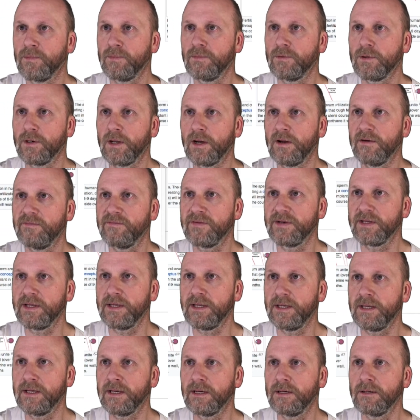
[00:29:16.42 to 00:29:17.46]
put over to
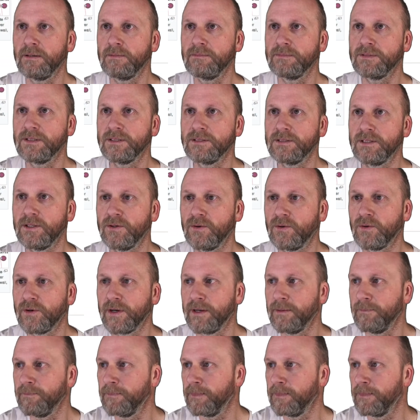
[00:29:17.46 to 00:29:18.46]
here, that's in order.